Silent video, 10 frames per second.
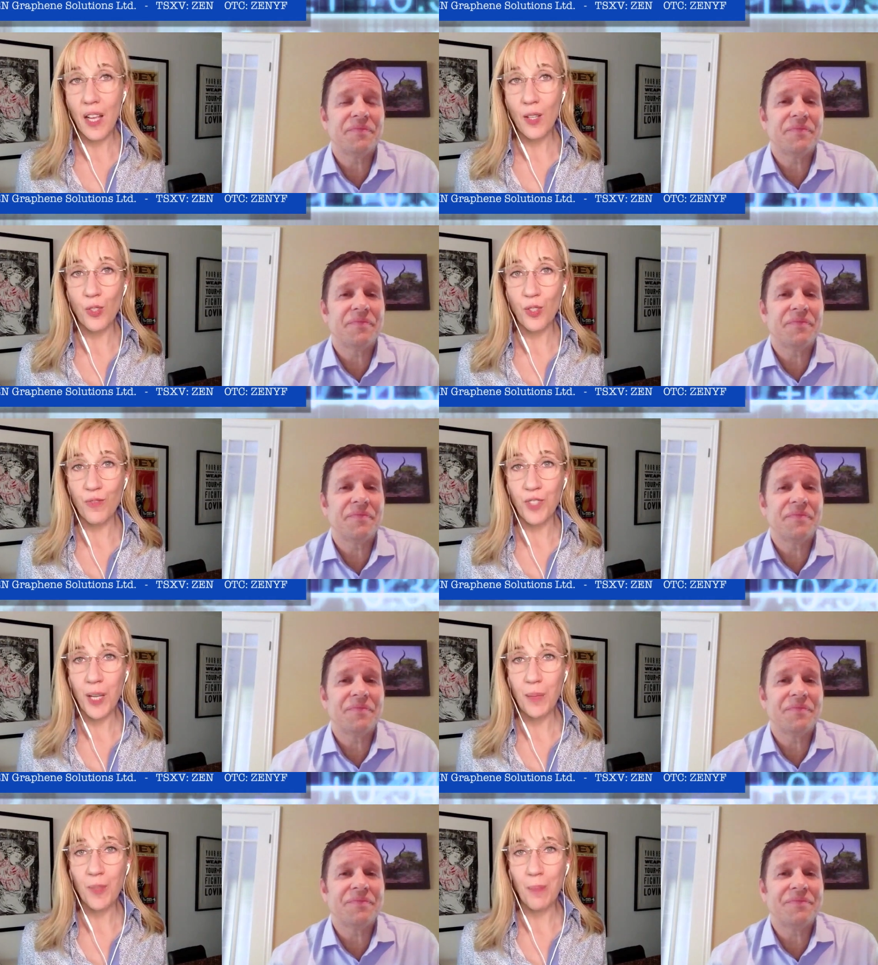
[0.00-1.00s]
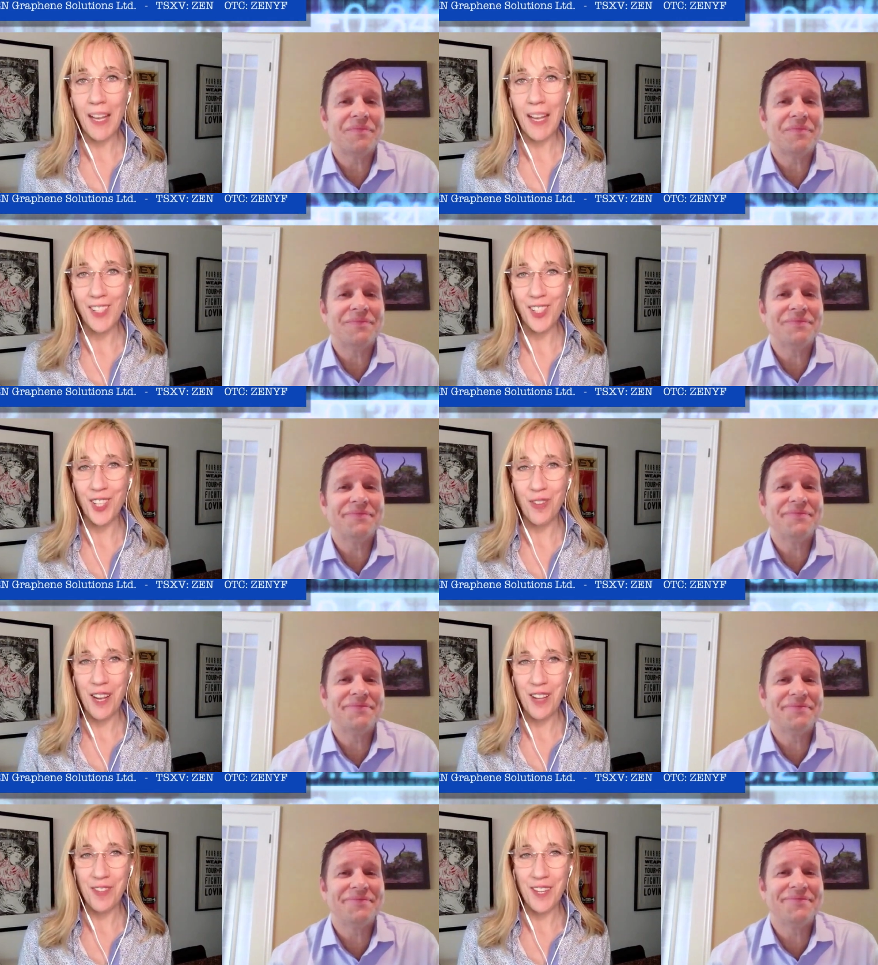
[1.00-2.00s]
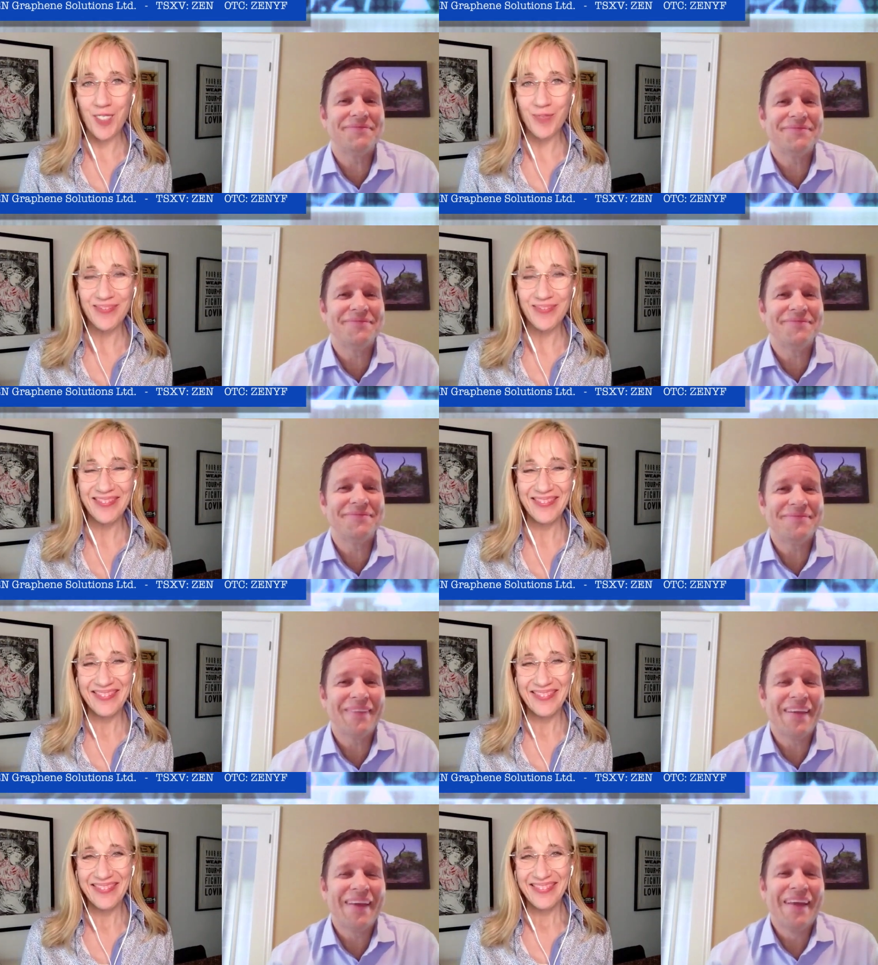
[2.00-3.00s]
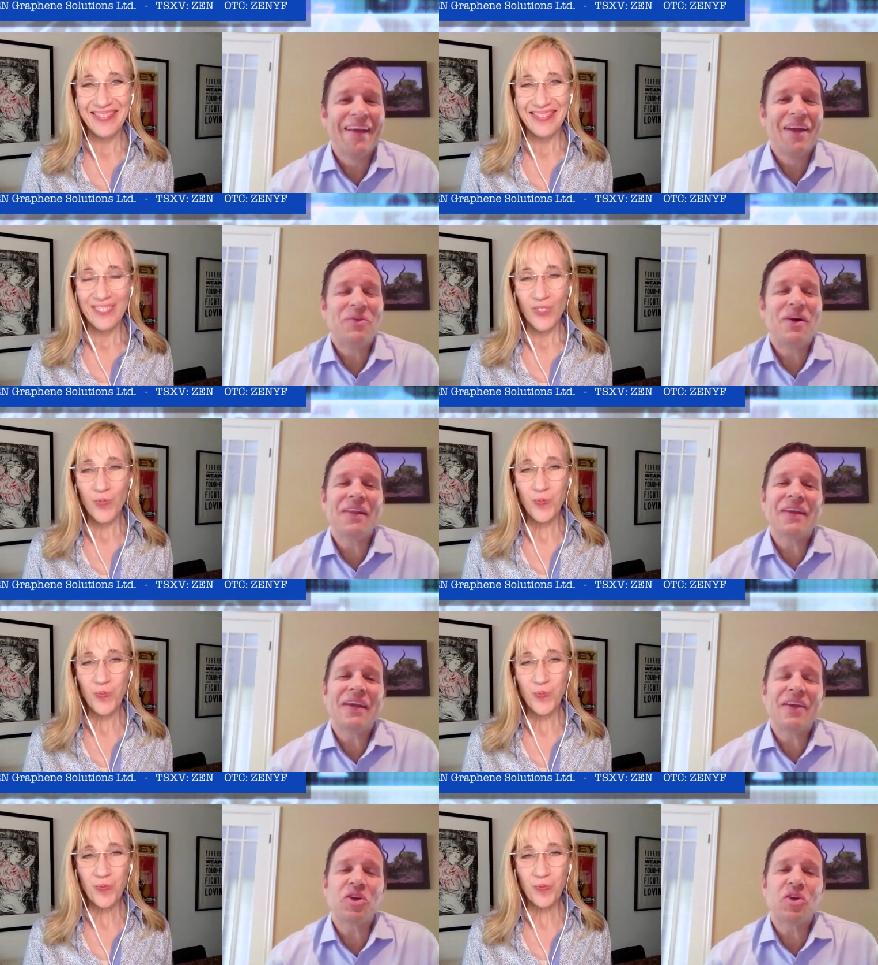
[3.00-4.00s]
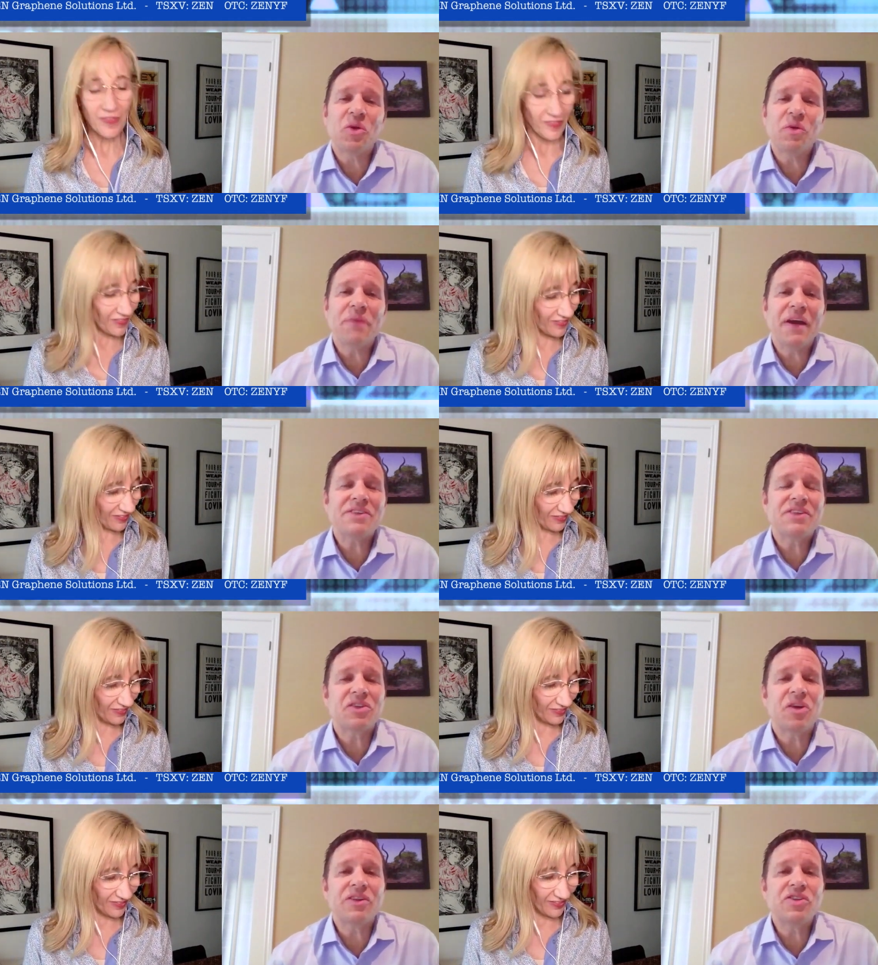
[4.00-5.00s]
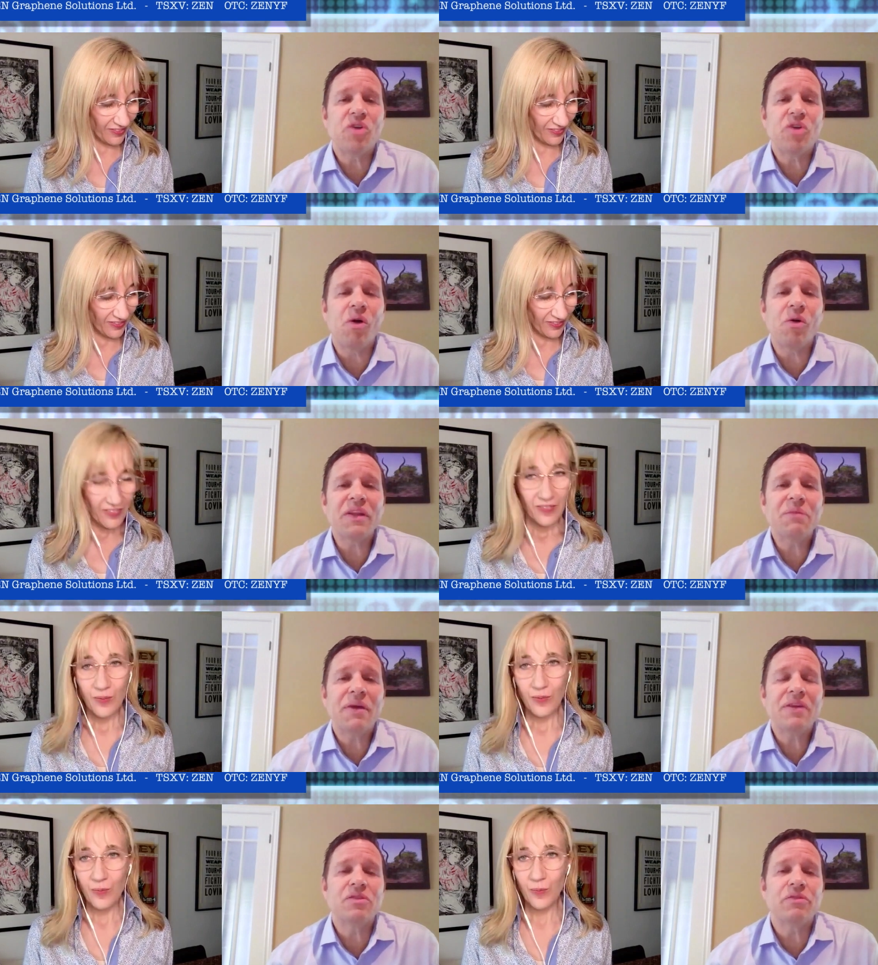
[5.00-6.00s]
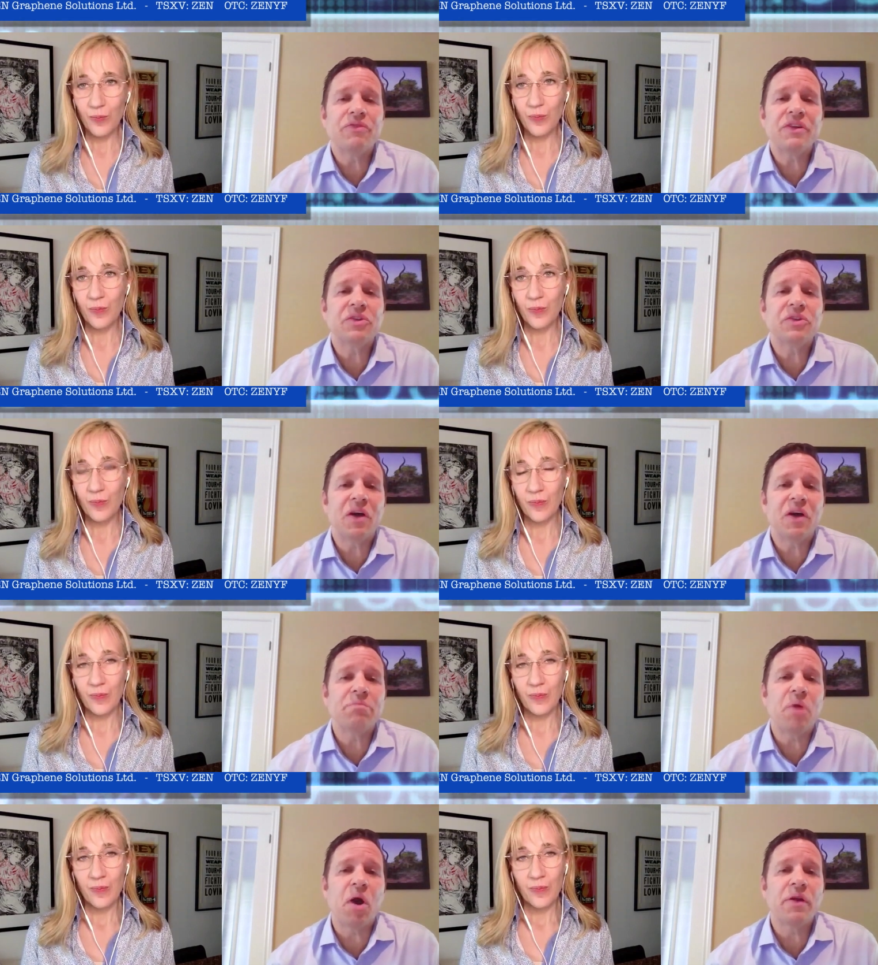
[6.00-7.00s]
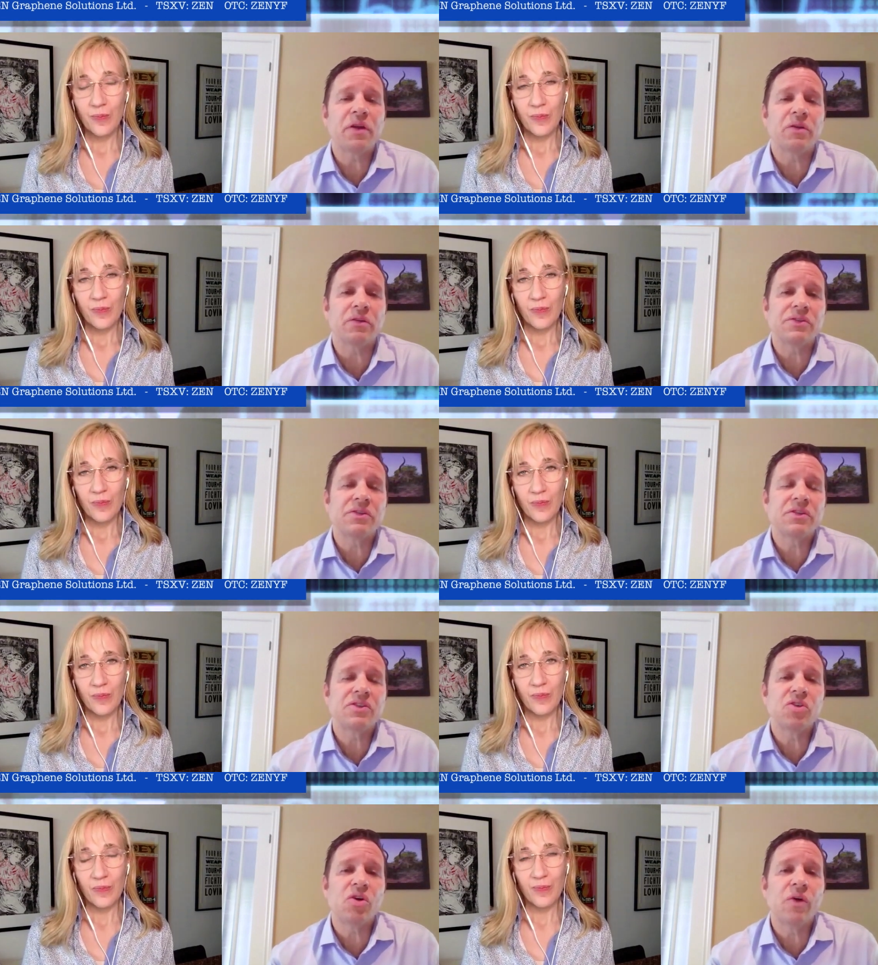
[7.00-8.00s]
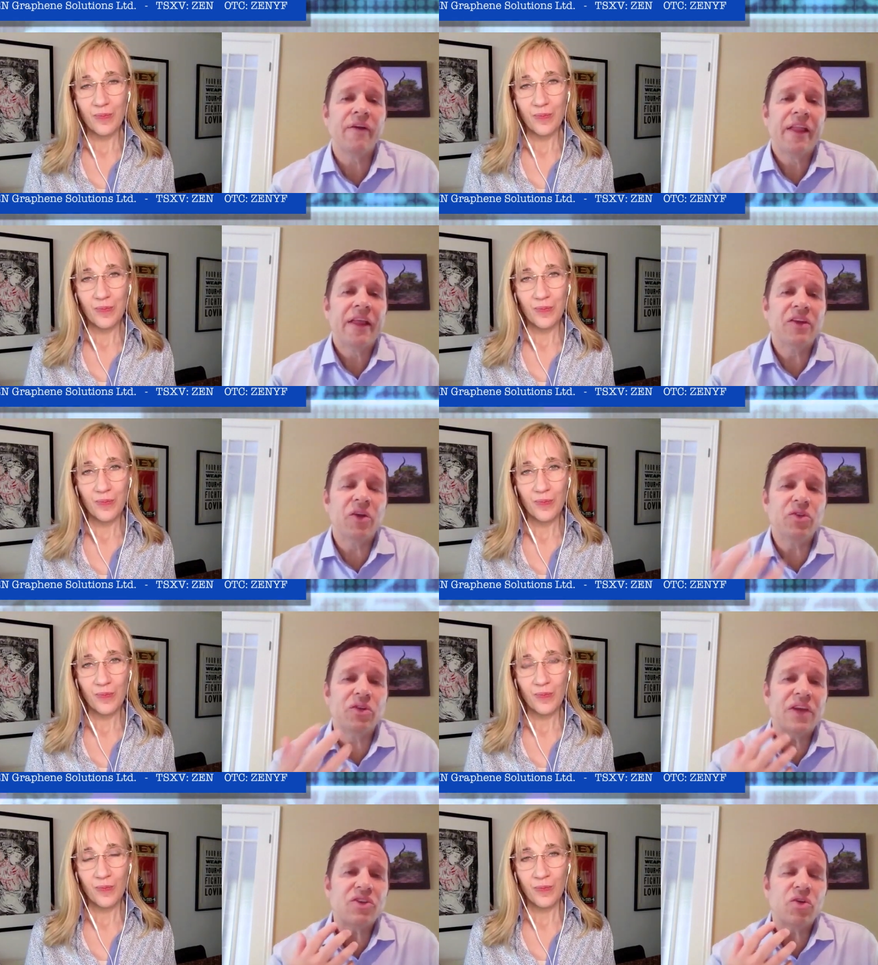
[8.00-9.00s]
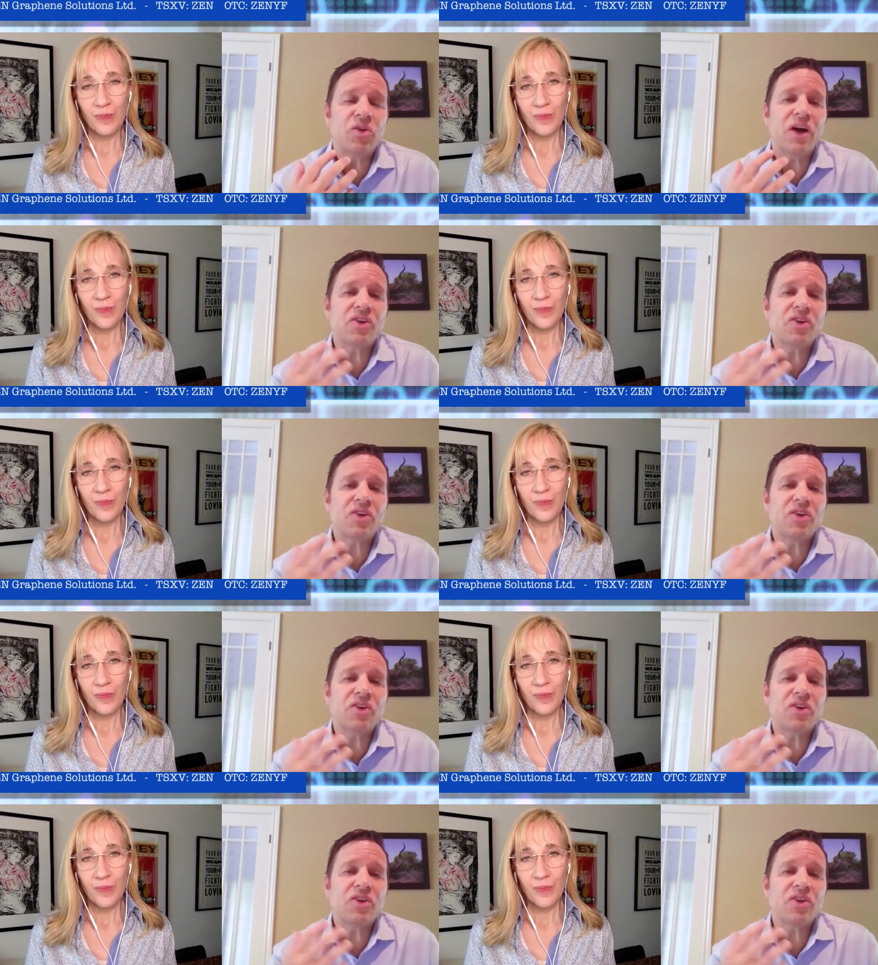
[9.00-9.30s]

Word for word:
Speaker 1: thousands of types of masks that are out there?
Speaker 2: Well, again, the current mask technologies are only meant to filter out particles. So, you know, you get your